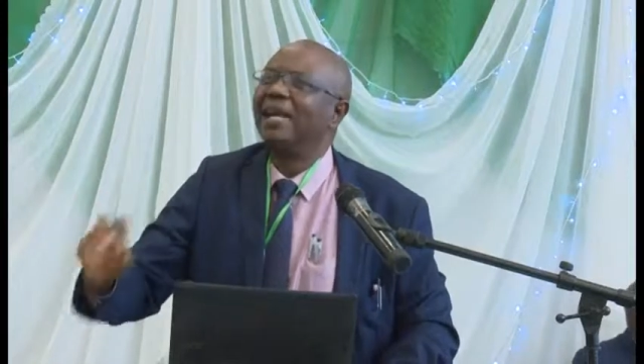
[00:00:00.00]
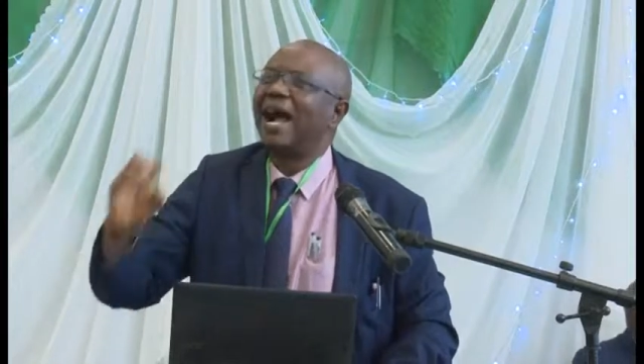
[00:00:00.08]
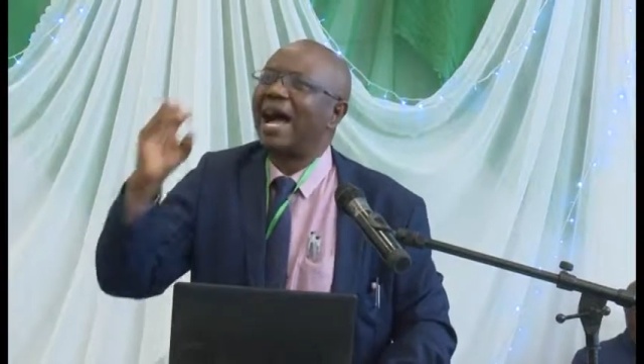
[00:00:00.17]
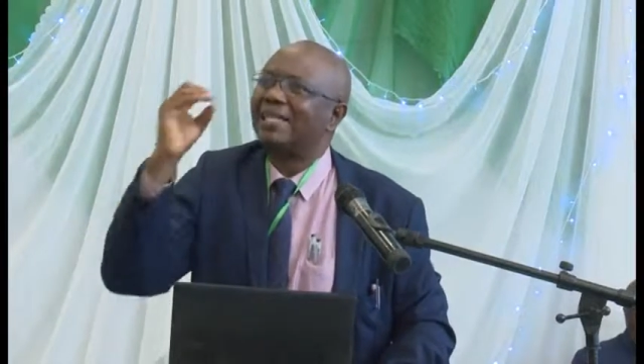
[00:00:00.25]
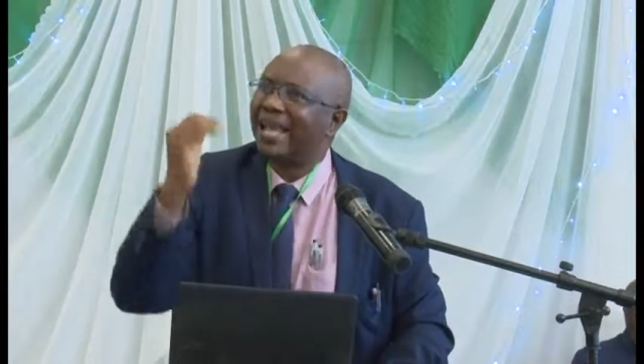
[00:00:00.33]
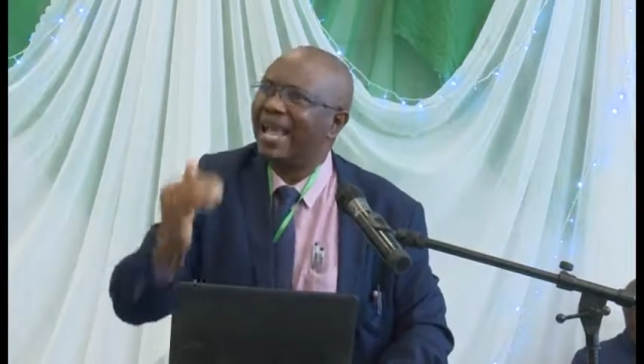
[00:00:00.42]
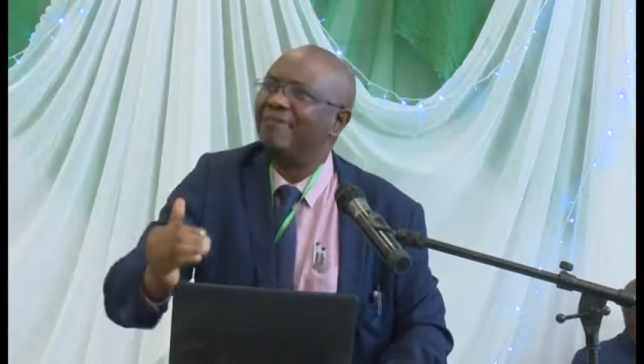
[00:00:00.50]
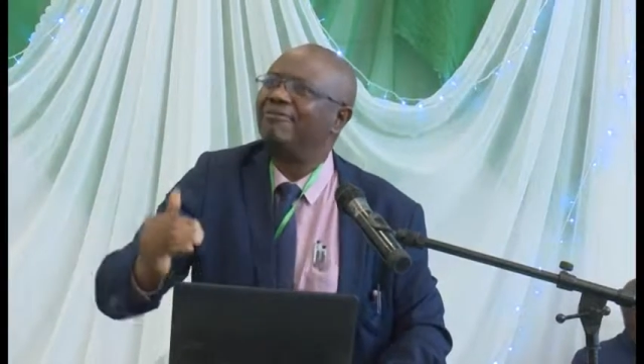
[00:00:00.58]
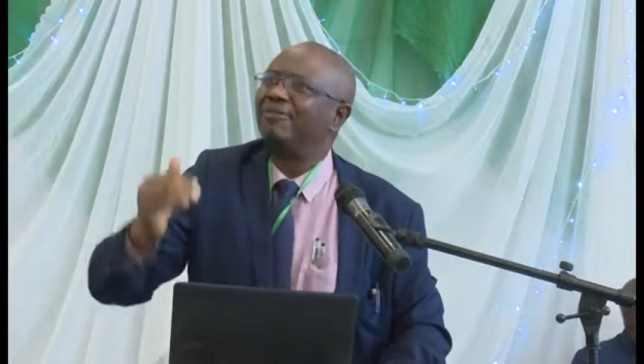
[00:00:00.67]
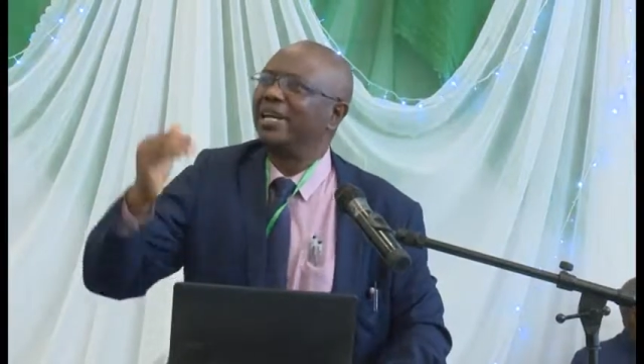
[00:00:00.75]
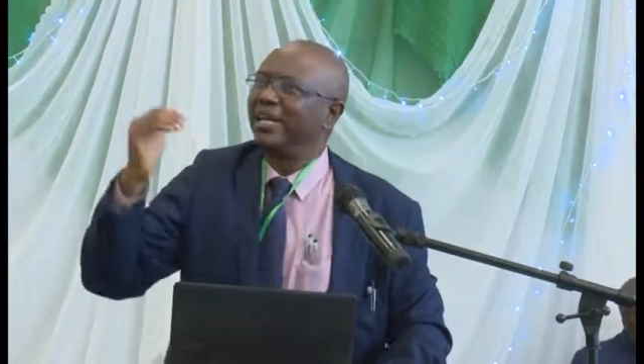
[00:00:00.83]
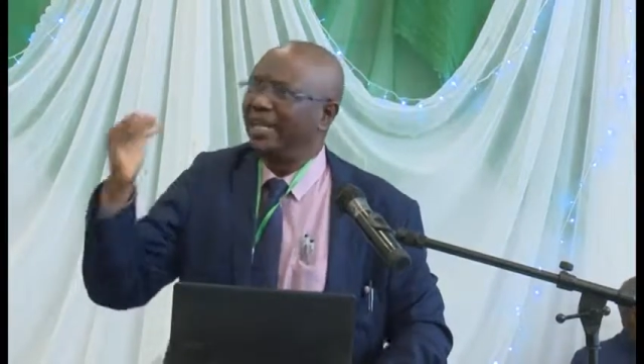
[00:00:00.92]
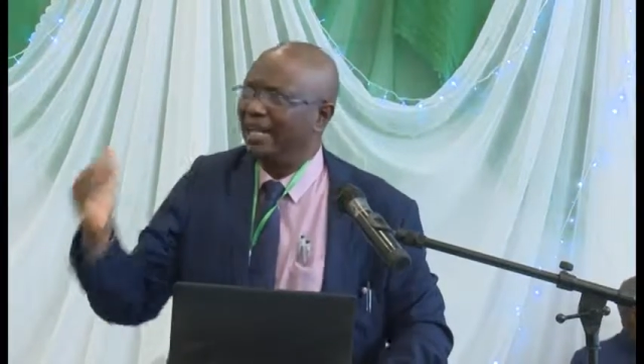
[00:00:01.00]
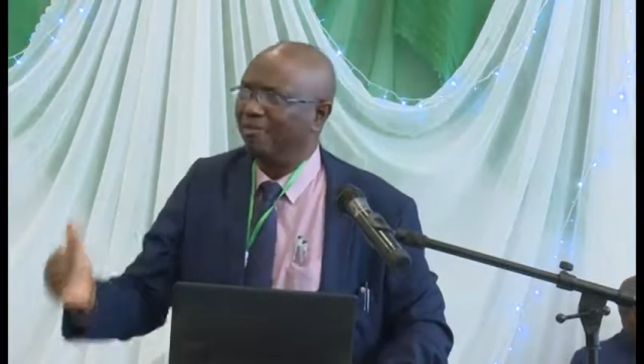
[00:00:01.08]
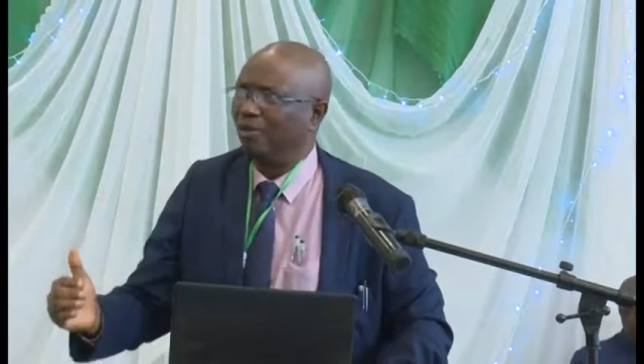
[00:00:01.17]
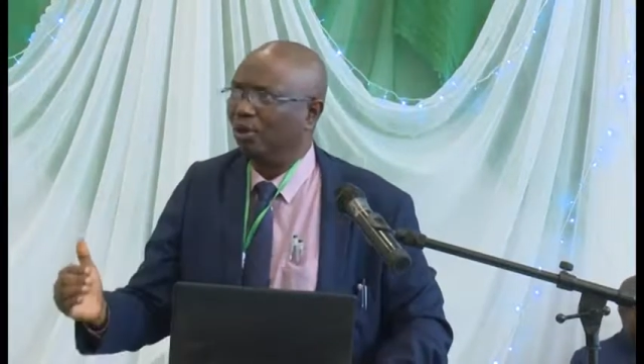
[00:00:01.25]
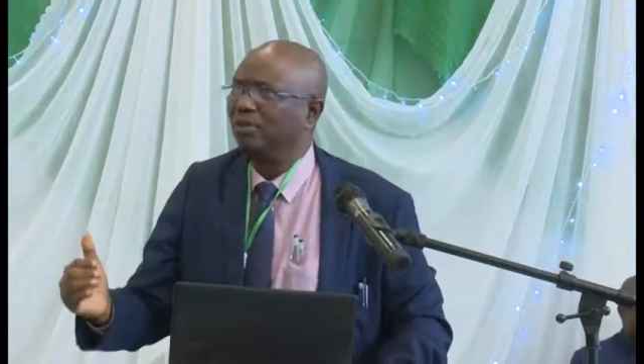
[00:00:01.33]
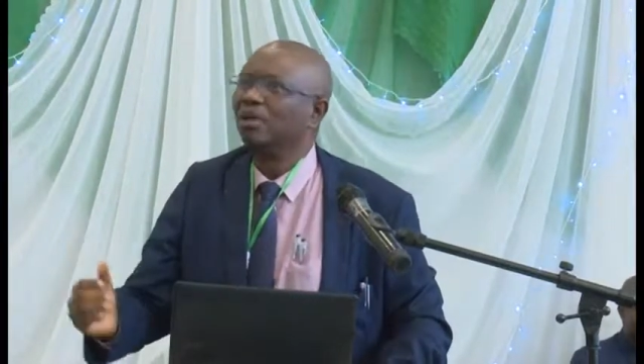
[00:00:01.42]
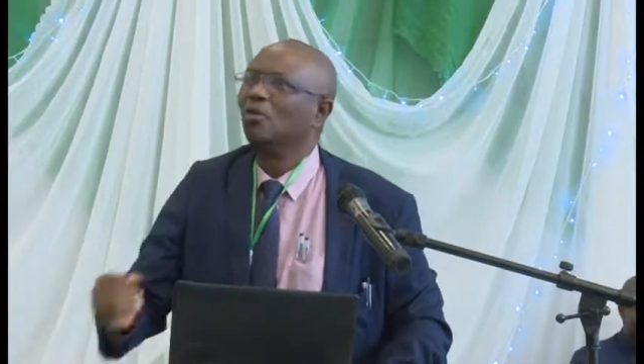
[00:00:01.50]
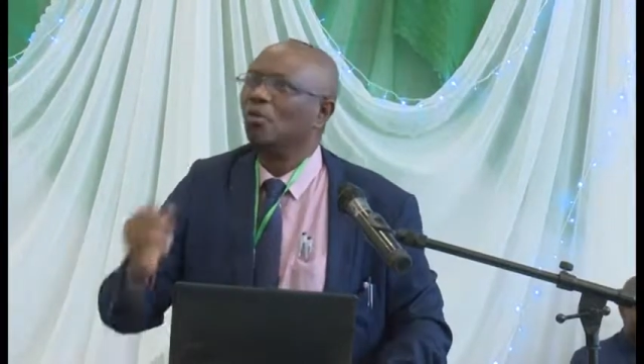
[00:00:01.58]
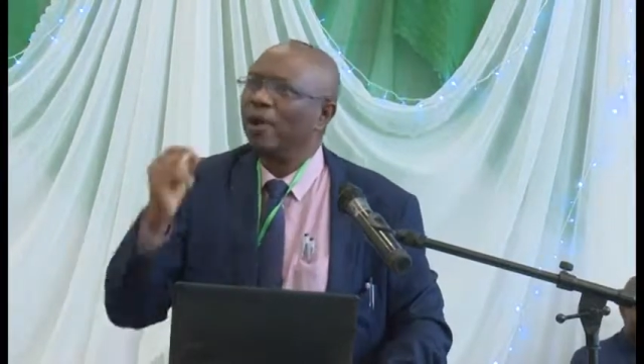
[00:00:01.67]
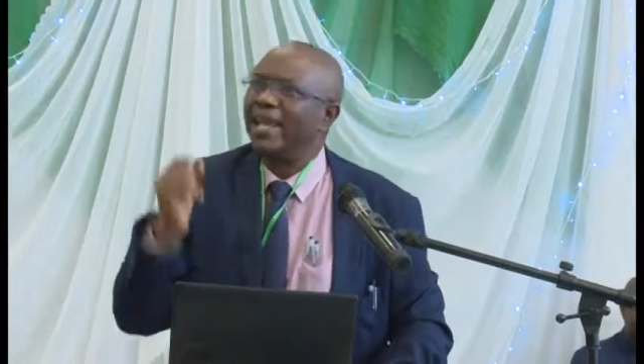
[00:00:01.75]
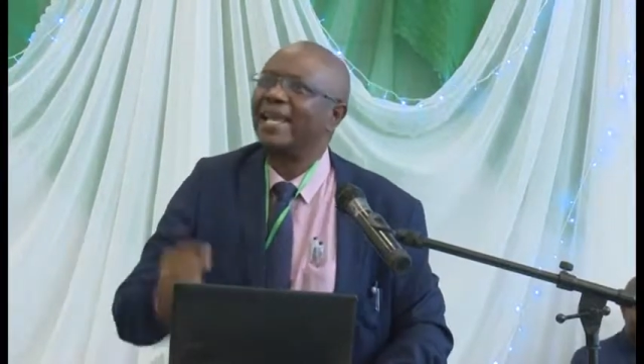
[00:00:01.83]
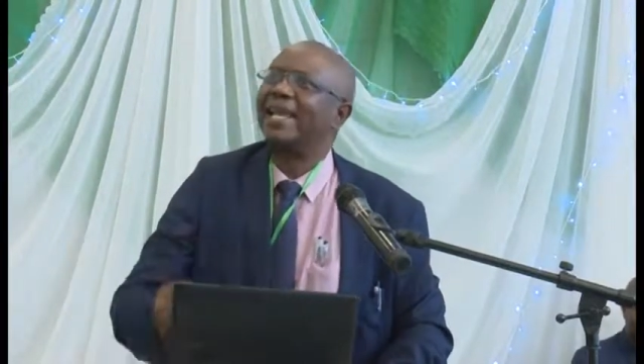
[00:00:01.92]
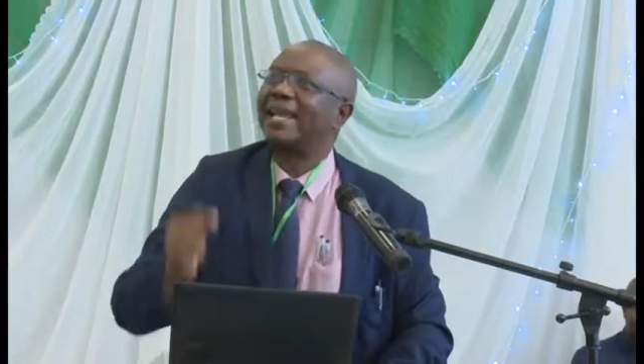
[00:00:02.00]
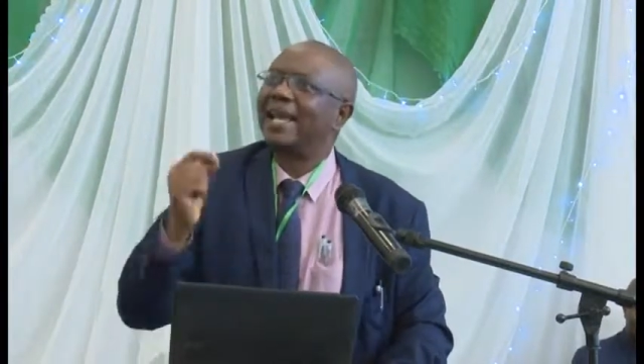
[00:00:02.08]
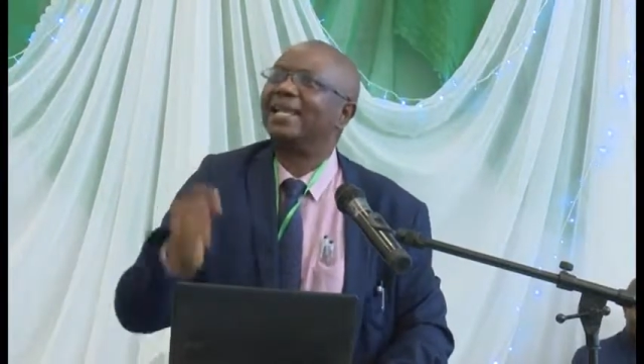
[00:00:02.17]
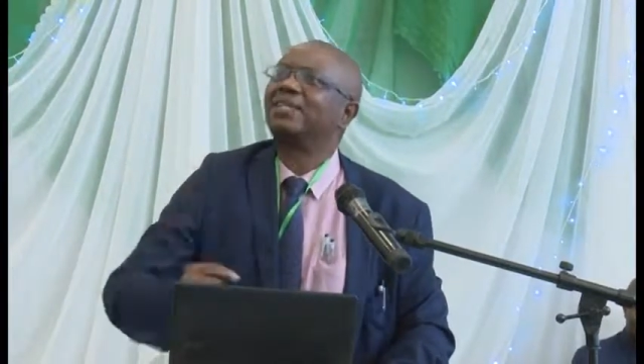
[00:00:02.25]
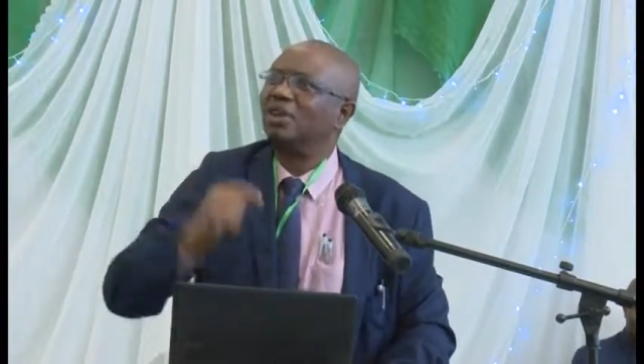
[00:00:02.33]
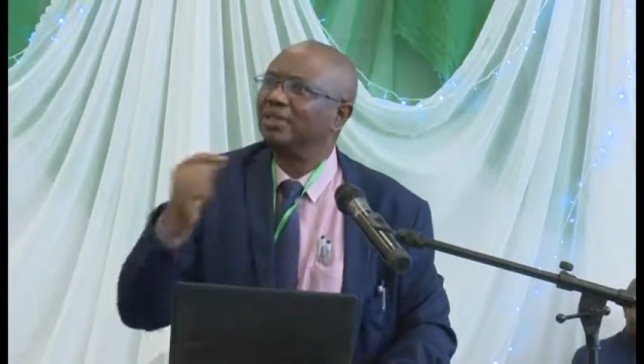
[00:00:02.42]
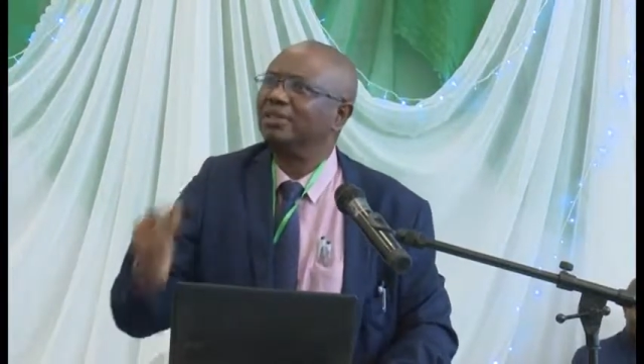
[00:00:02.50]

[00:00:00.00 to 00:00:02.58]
at every level, we can